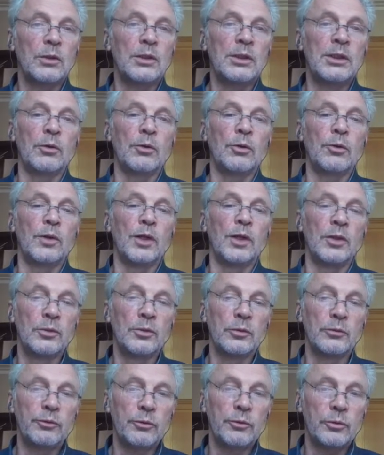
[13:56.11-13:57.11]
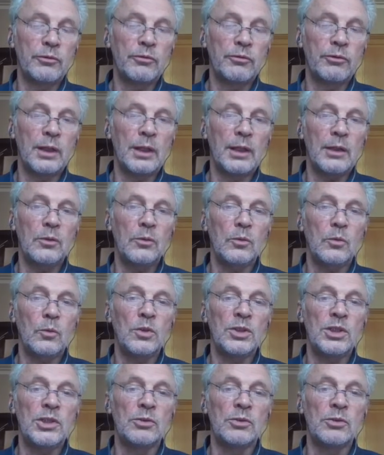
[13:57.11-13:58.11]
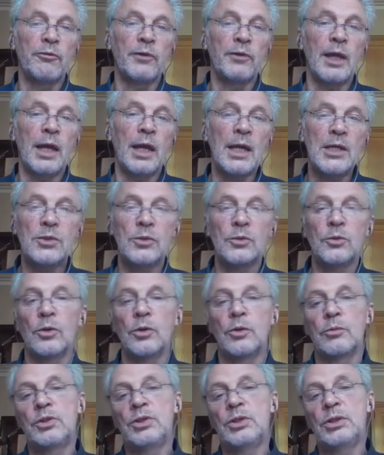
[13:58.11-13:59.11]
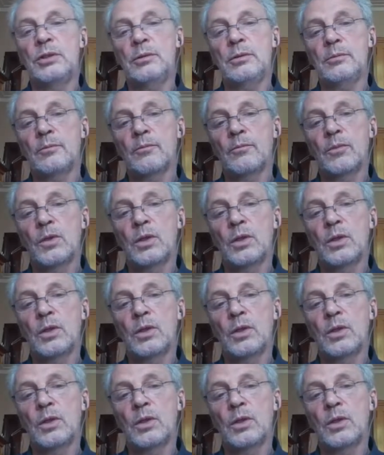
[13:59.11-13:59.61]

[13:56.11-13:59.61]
the oriental fruit fly, which is of Asian origin,